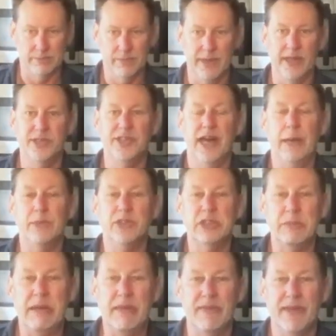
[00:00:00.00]
My job is to
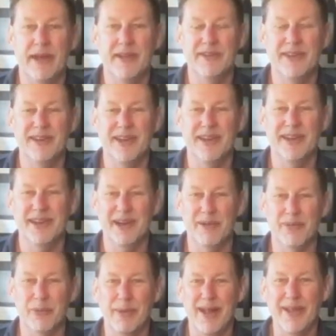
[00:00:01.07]
make that uh, a
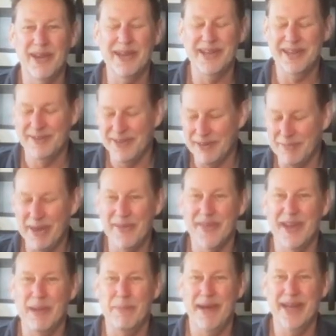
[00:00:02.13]
formality and, and, make
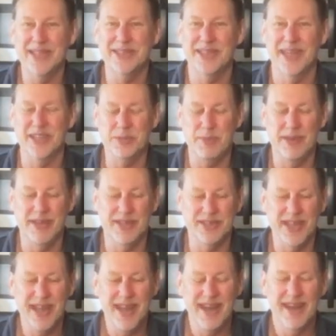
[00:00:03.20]
that a past tense
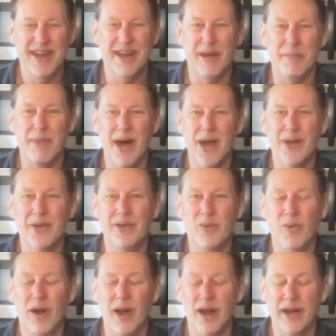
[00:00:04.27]
because uh, Baco
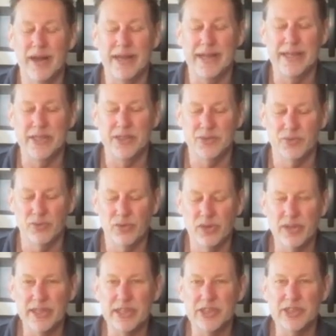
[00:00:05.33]
Noir is
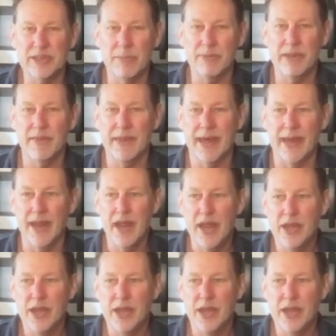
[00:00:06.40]
really something that